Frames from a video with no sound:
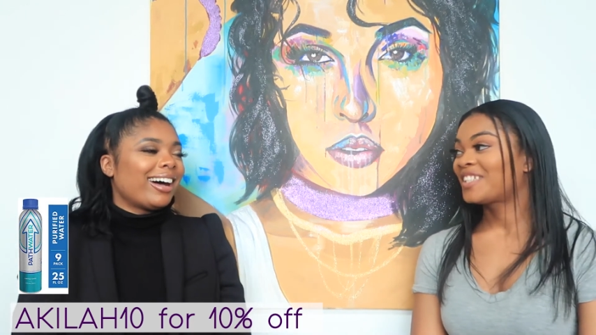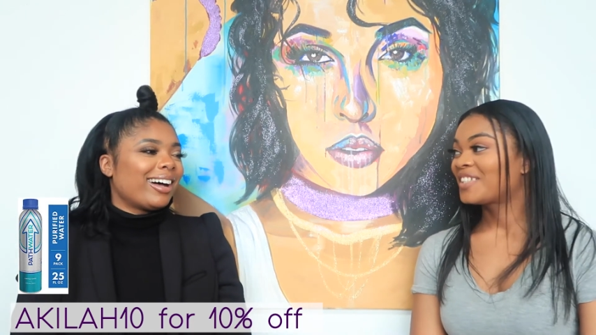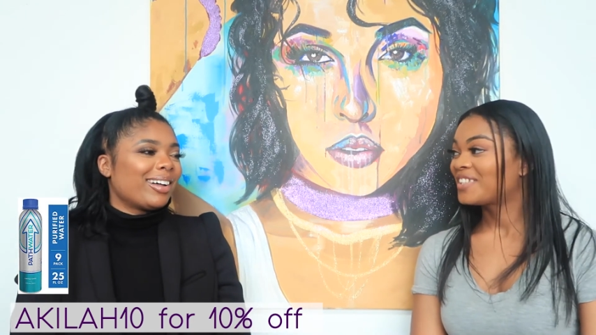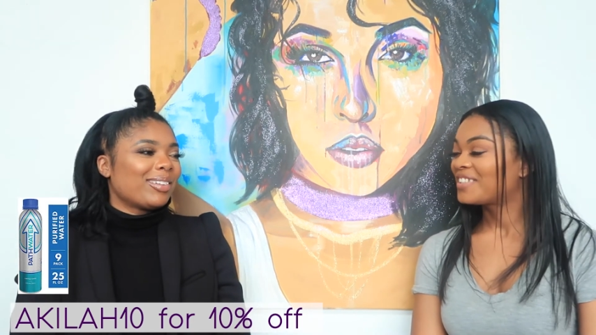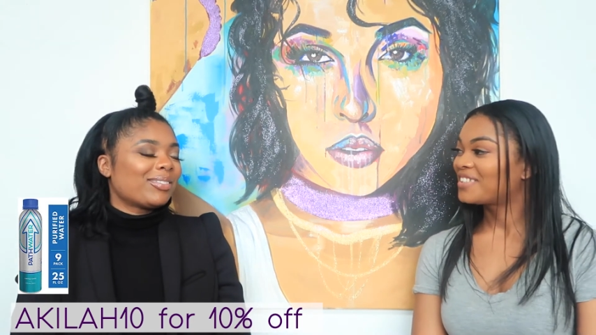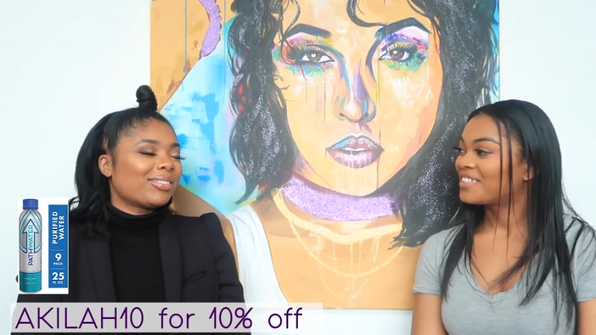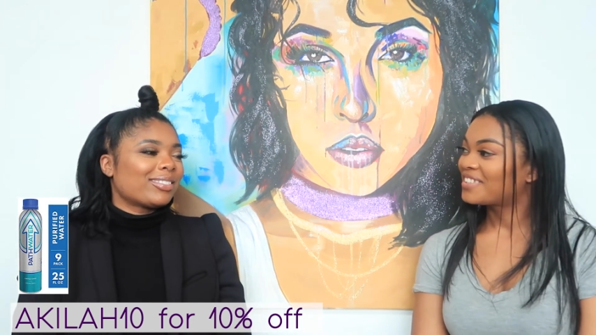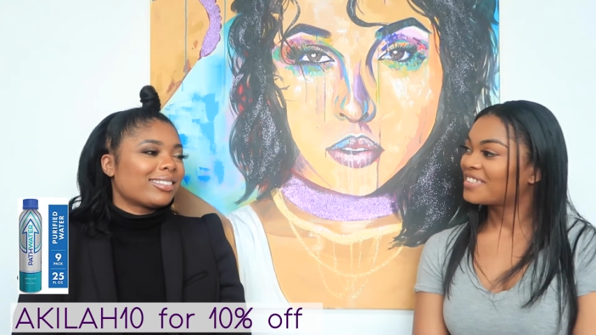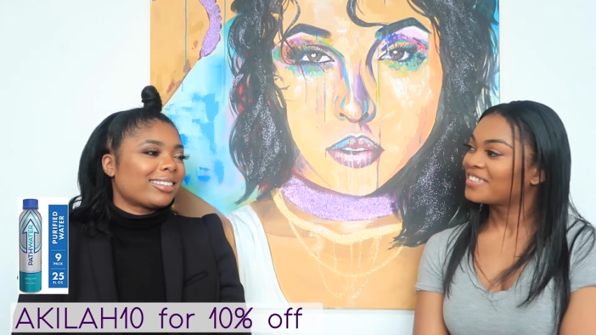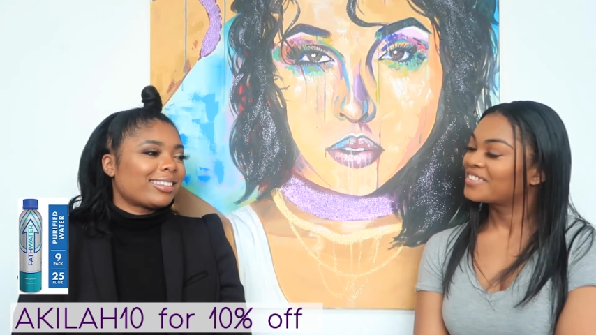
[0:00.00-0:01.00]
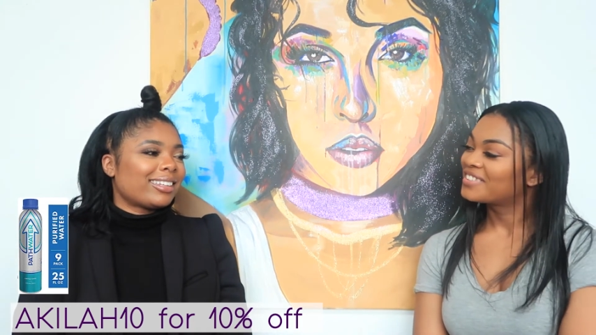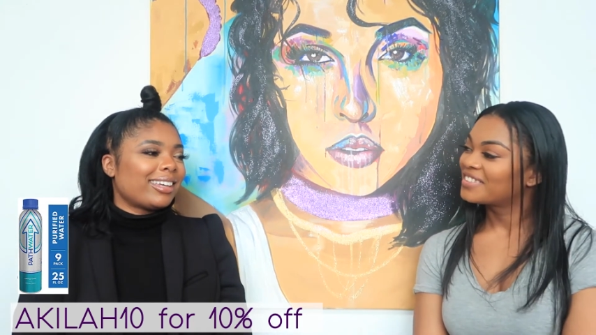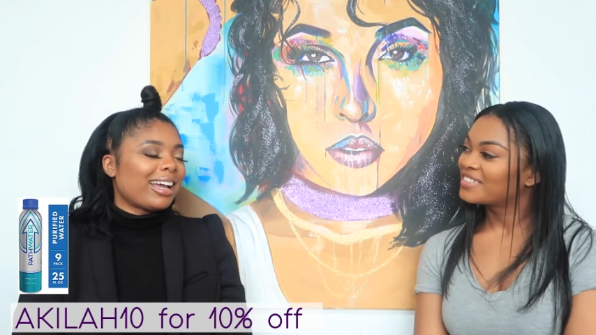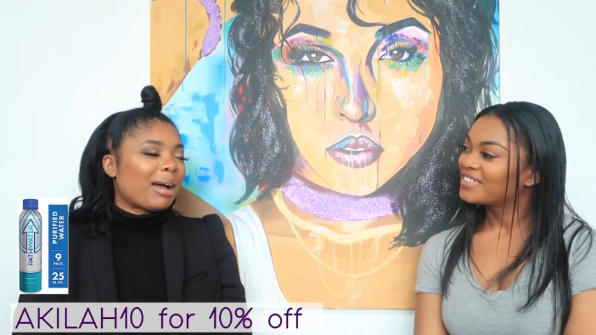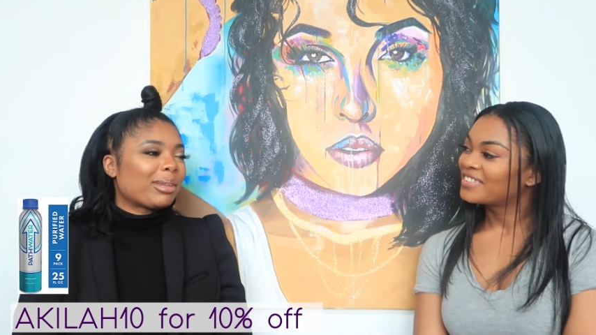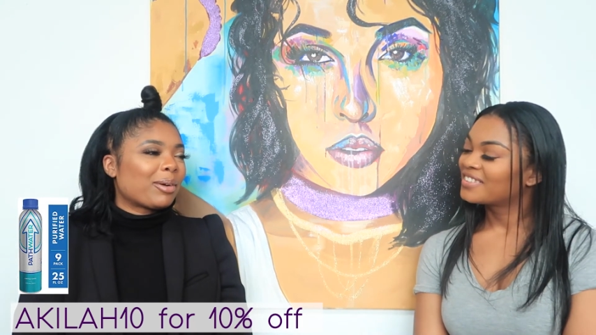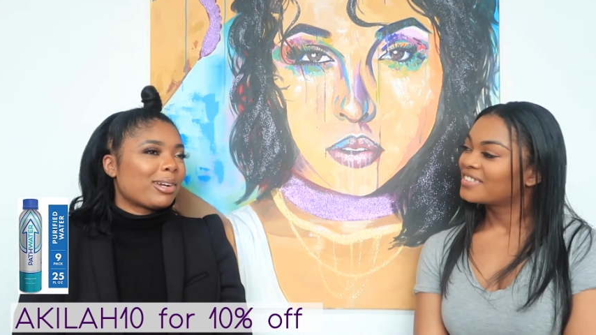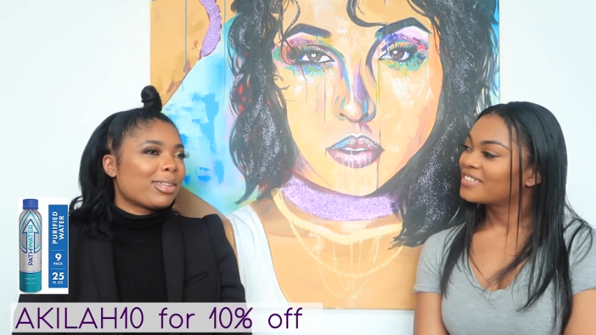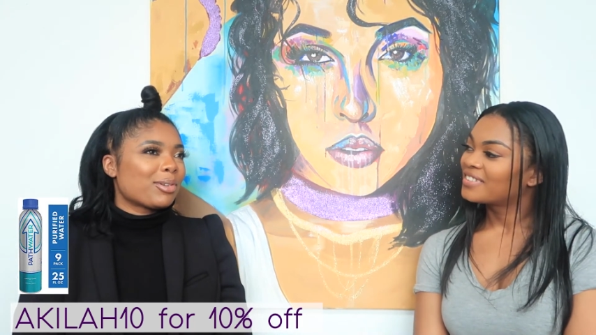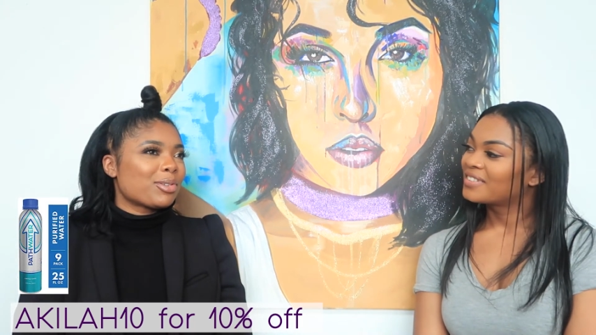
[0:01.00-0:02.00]
Speaker 1: Um, yeah, I'm like
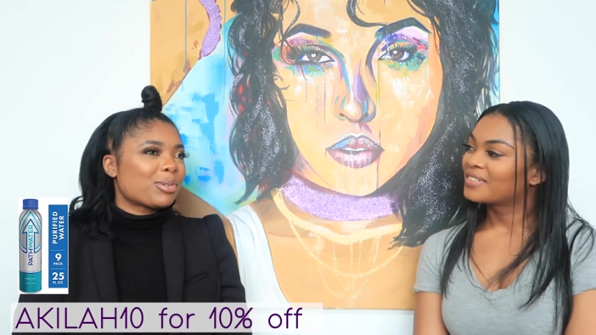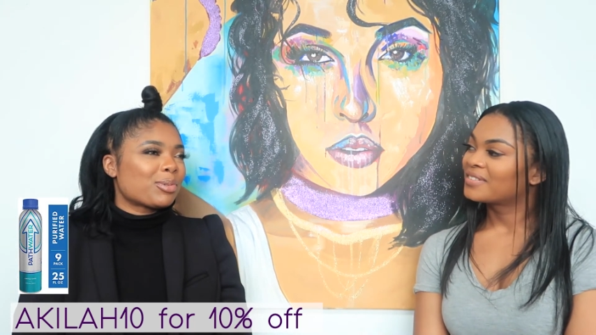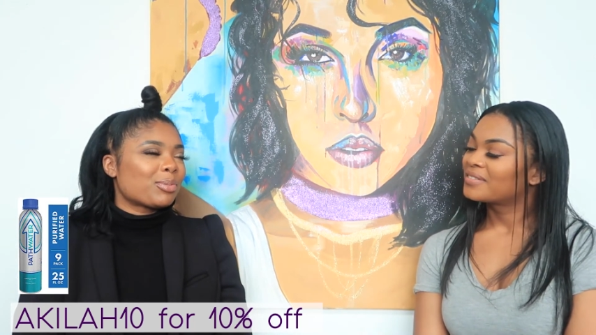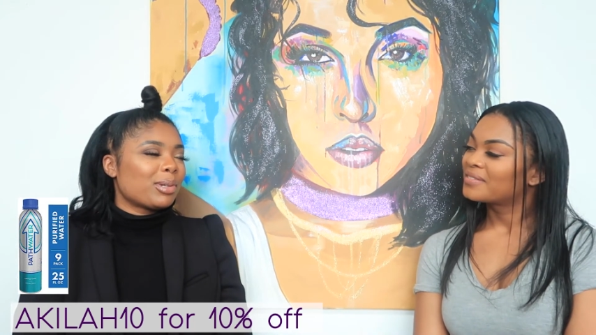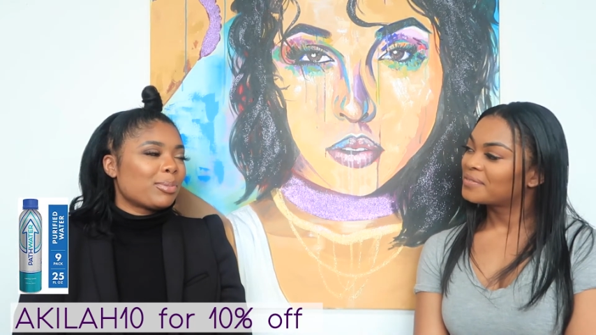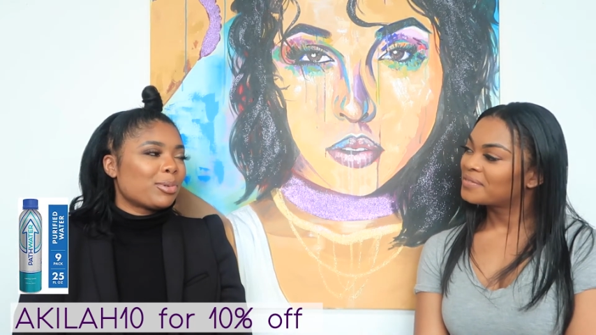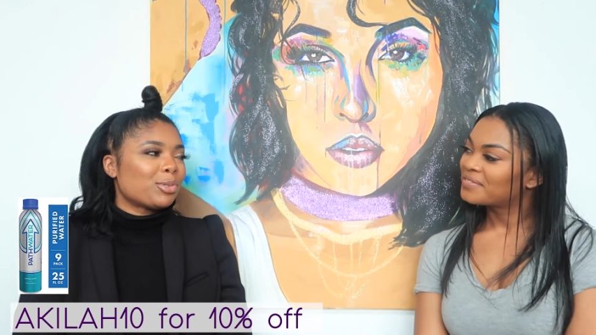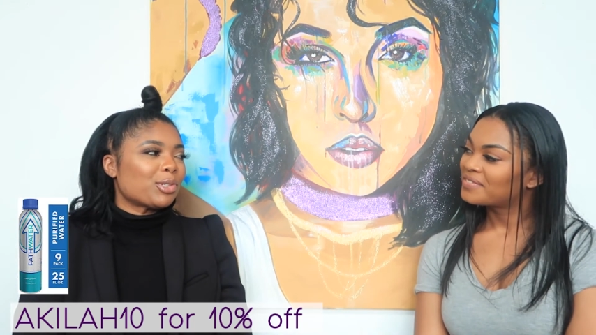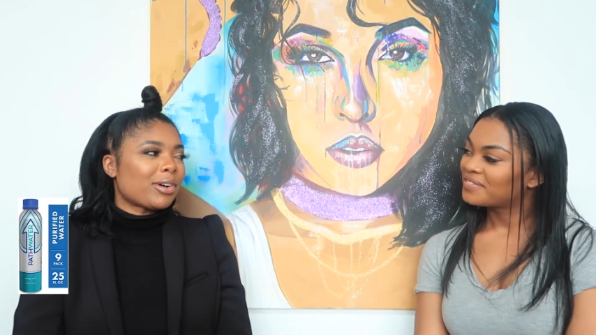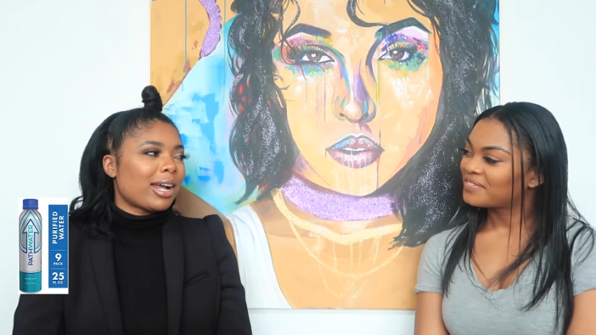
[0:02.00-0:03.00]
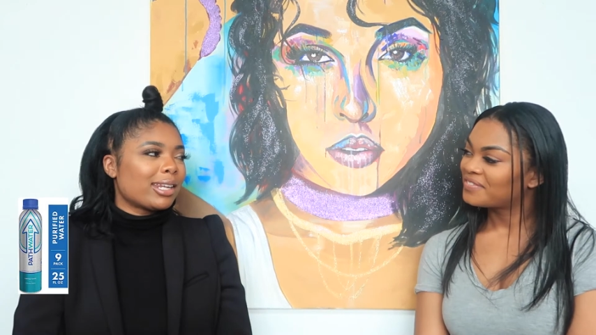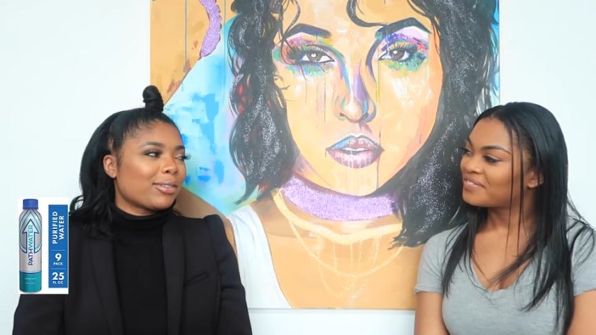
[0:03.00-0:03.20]
one of those people who try